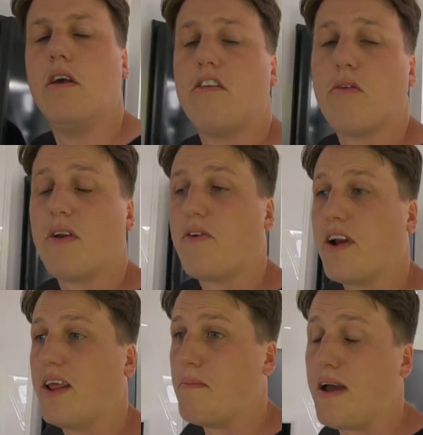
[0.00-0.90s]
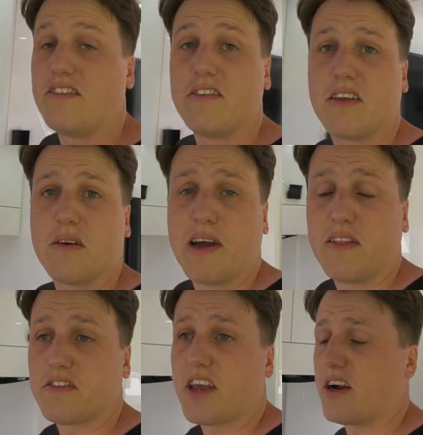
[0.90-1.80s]
So one really amazing thing about
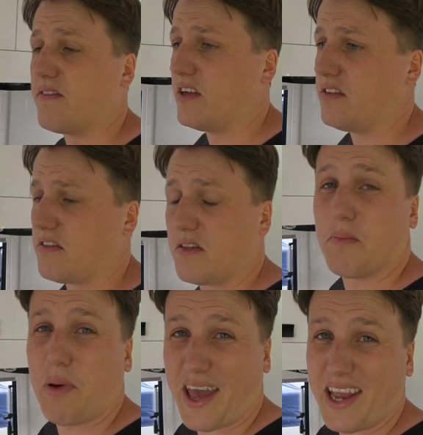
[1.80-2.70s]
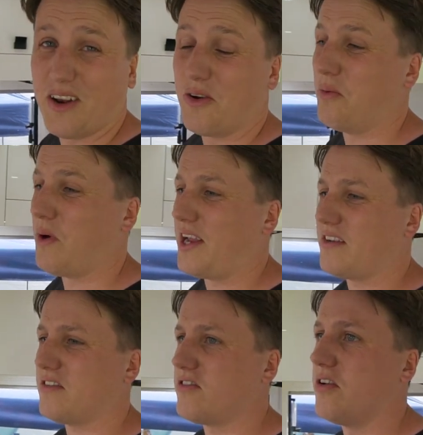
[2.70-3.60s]
these caravans is the payload
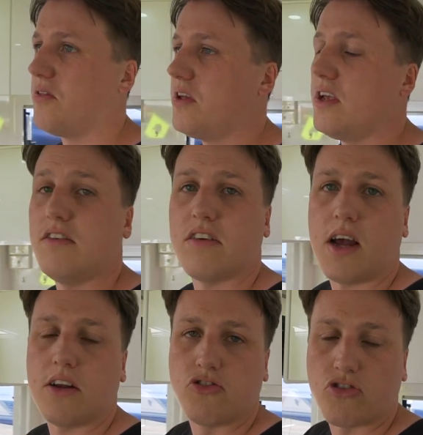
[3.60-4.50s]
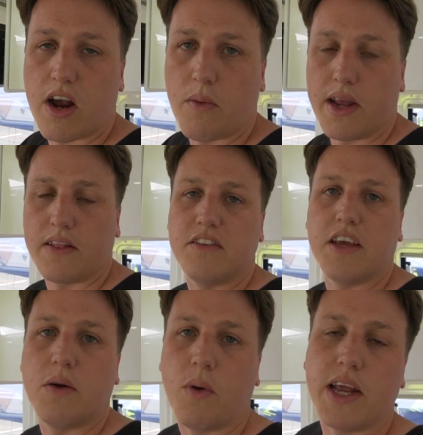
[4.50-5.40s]
weight. So these dry weight, the
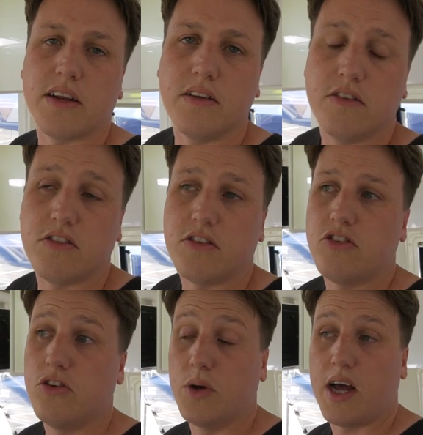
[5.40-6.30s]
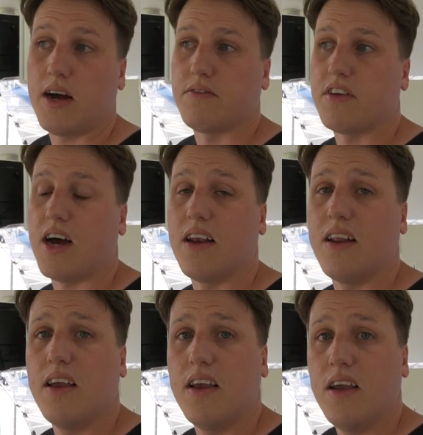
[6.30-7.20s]
tear weight, is 2.5 ton.
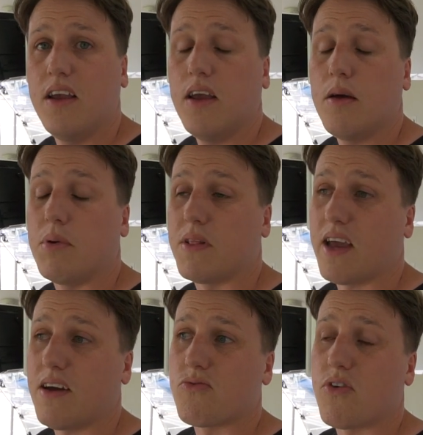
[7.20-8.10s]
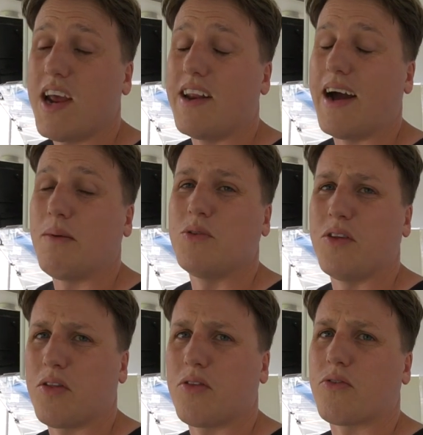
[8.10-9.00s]
But they are rated up
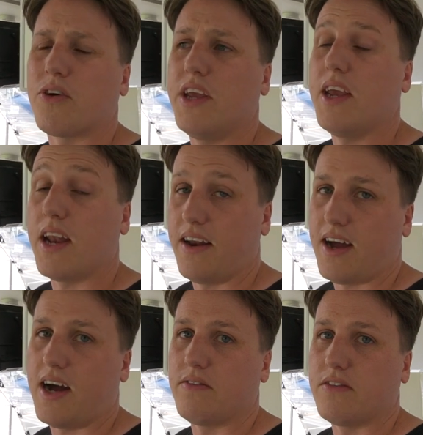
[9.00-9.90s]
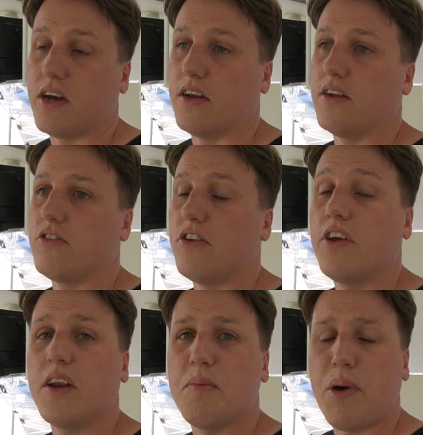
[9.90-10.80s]
to 3.5 ton. So
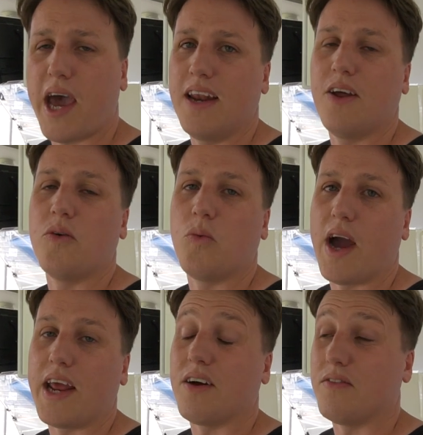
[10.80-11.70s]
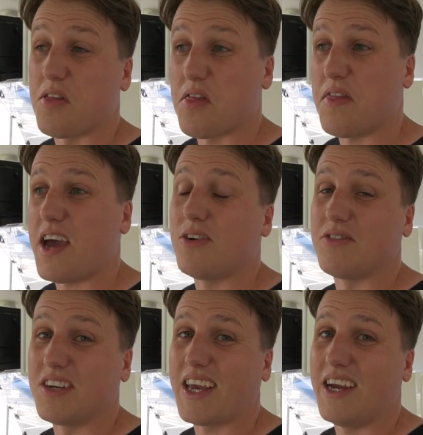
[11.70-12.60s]
you get a payload weight of
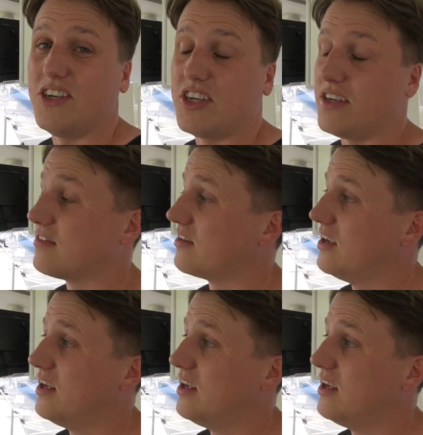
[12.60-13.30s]
1,000 kgs.